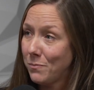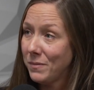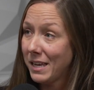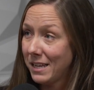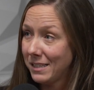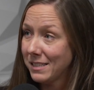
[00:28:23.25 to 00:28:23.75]

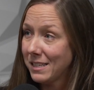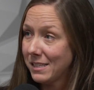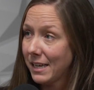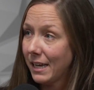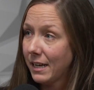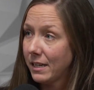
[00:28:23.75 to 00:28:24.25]
getting to the
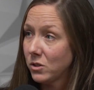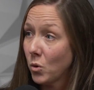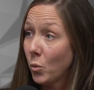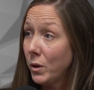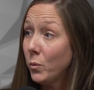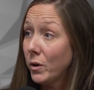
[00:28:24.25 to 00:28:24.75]
second high
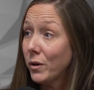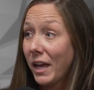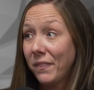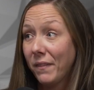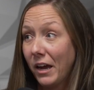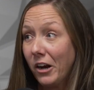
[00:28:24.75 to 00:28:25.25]
school. We will
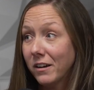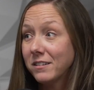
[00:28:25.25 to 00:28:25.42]
get there.